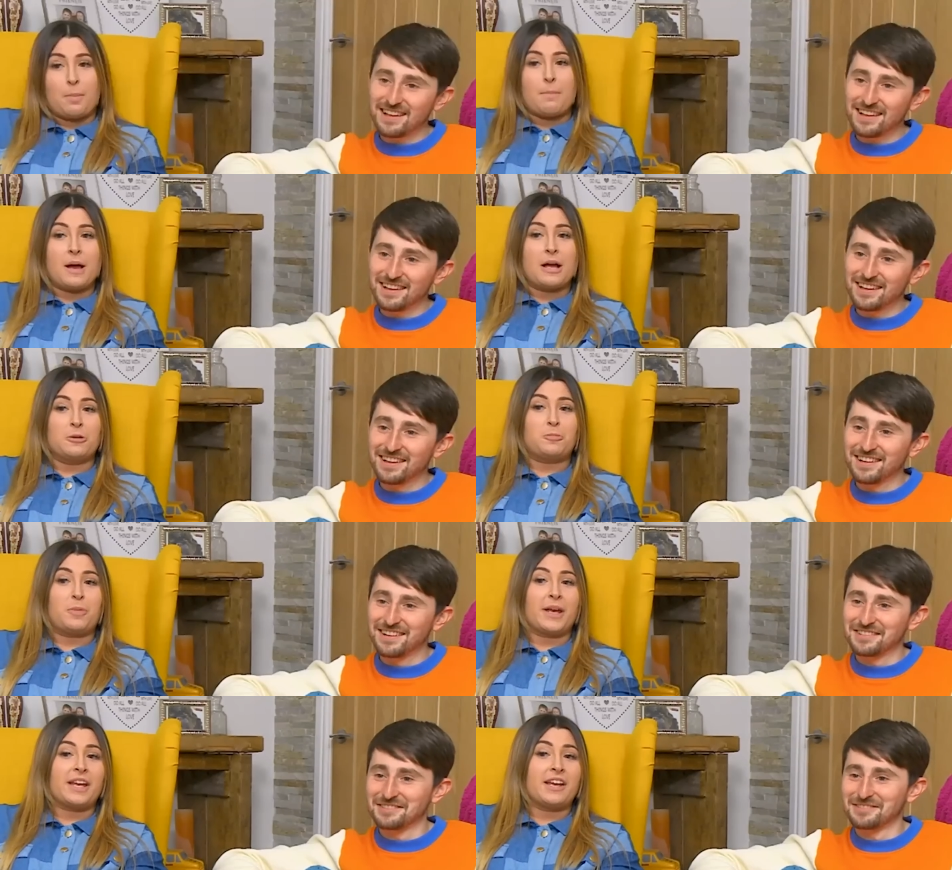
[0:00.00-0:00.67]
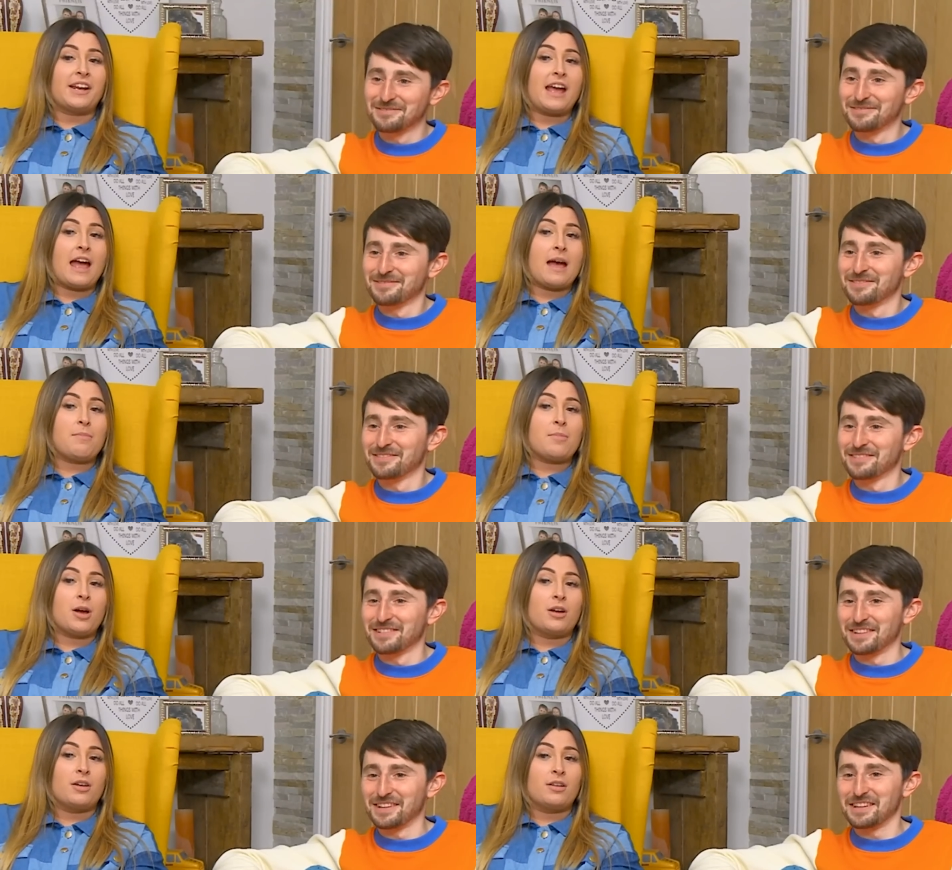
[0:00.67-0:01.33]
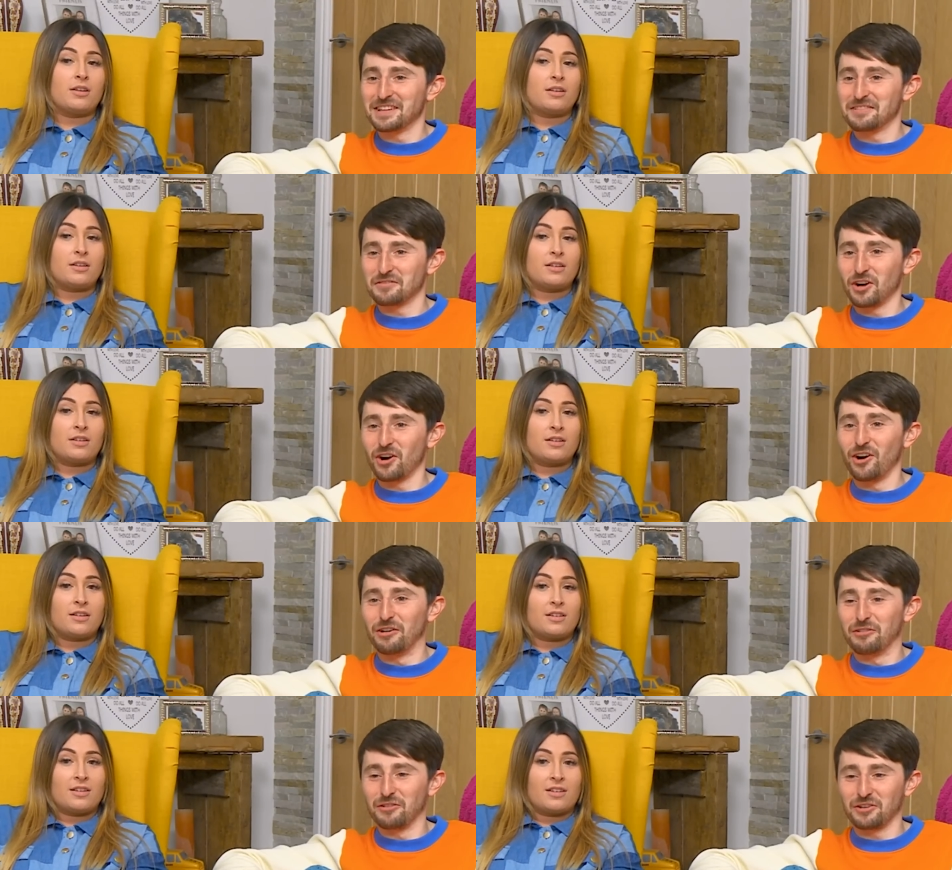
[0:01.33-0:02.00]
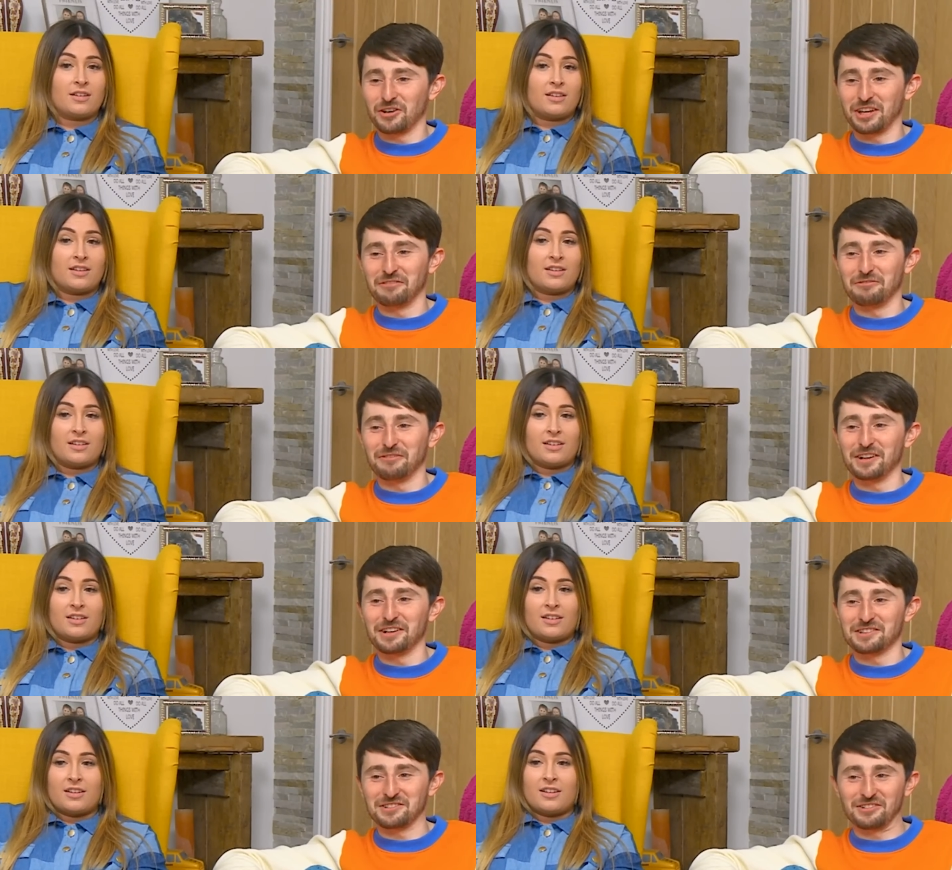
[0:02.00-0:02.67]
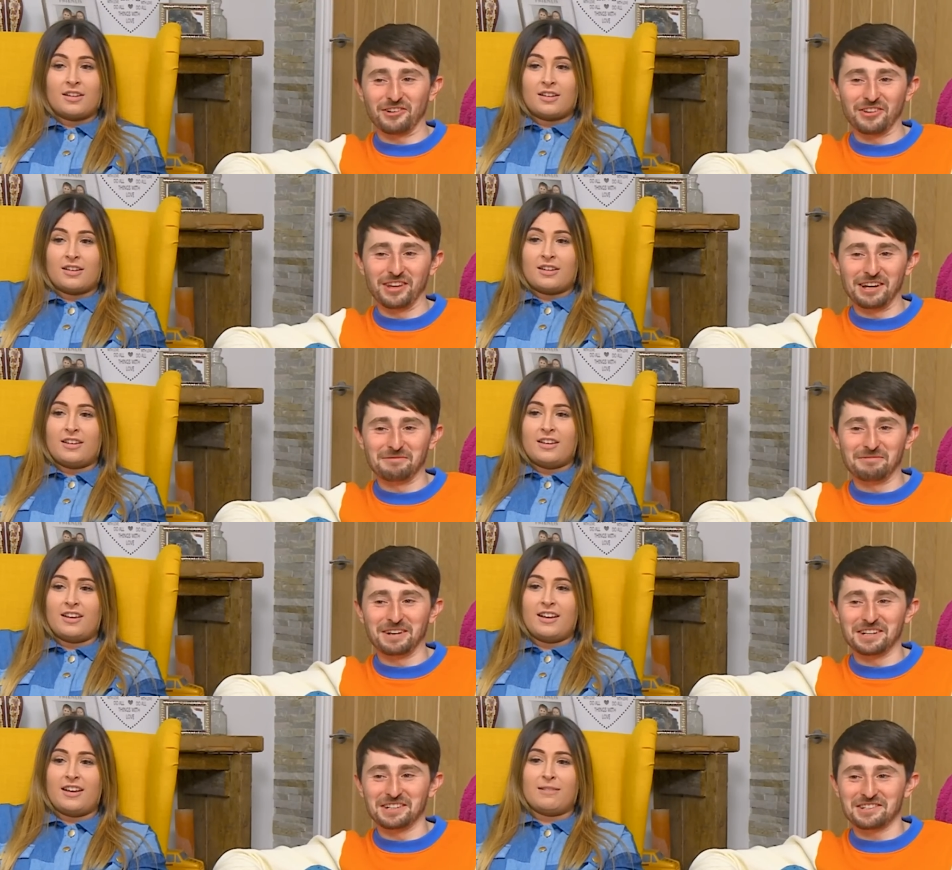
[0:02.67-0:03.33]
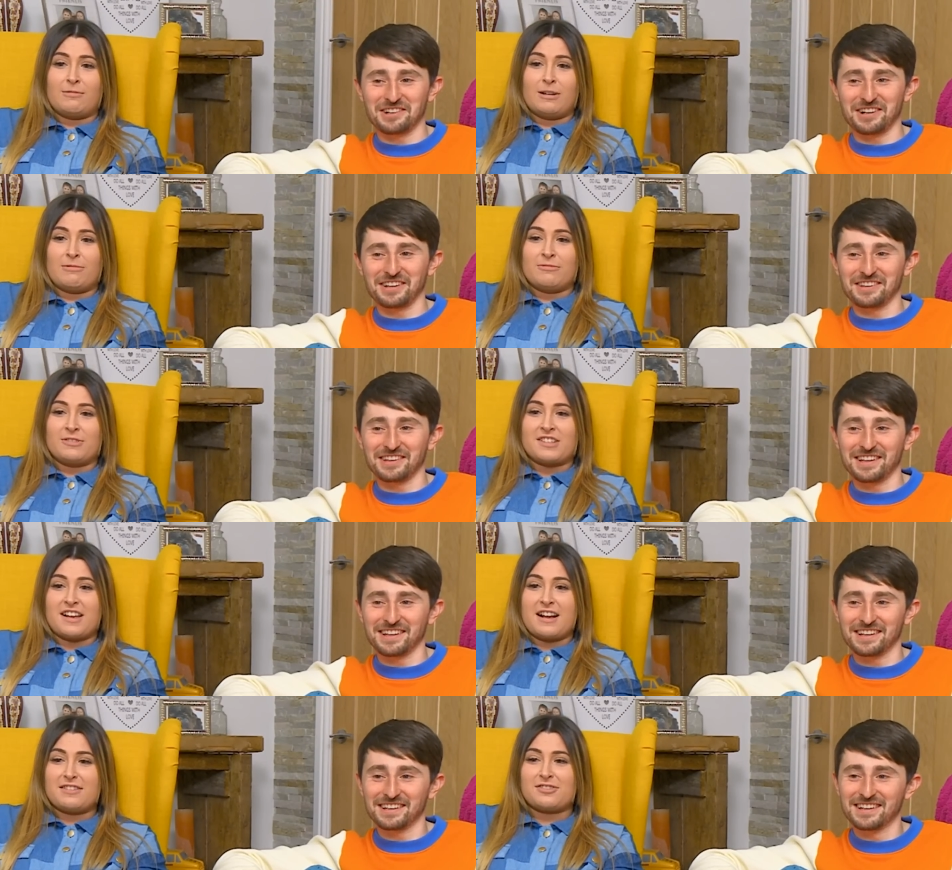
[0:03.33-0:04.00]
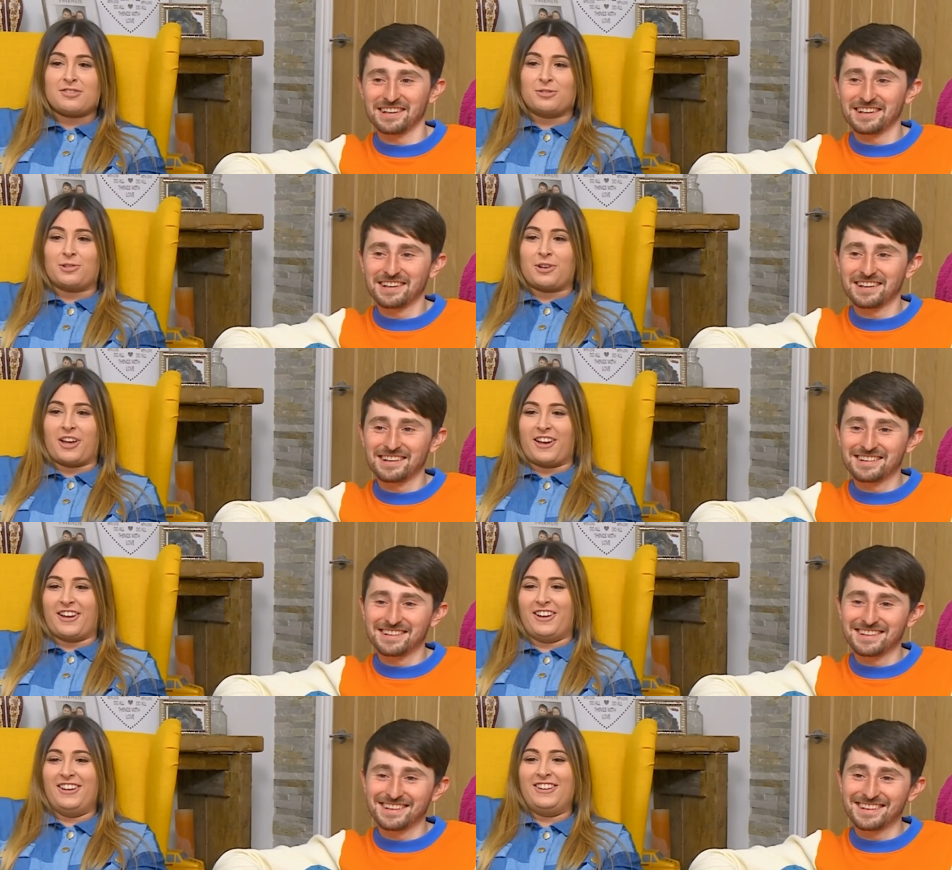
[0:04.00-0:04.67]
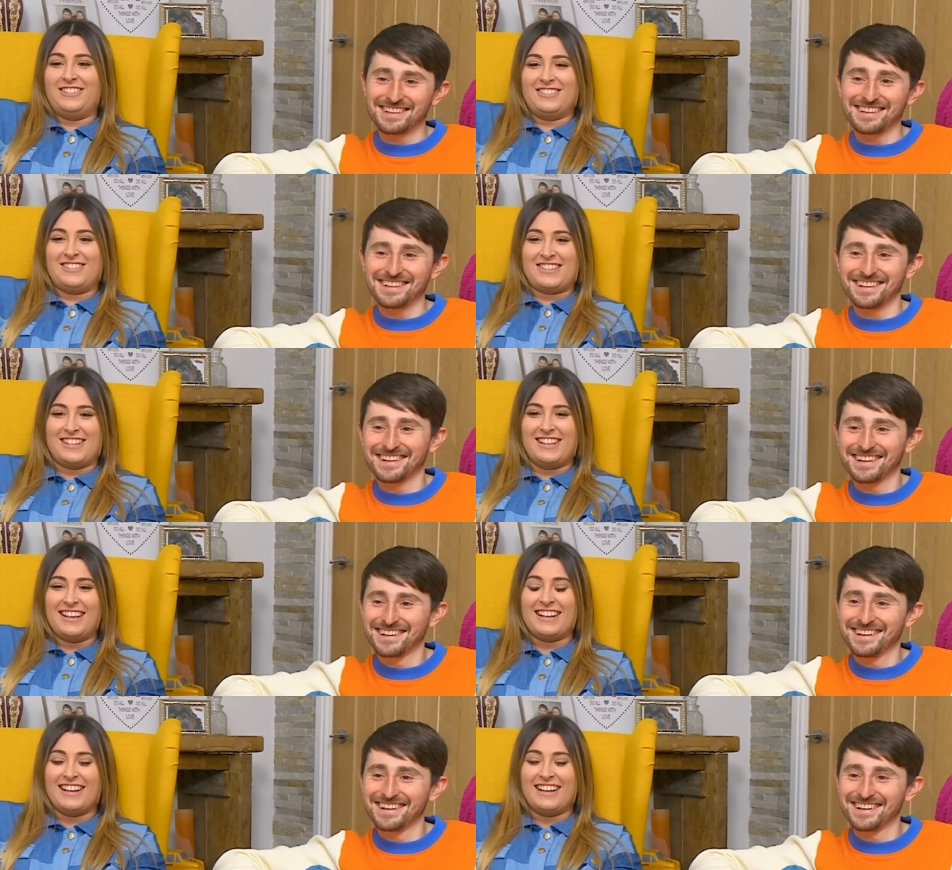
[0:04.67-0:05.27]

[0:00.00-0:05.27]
Speaker 1: Mel B and Emma.
Speaker 2: They've got a filter on
Speaker 1: that picture, haven't they? That took girls.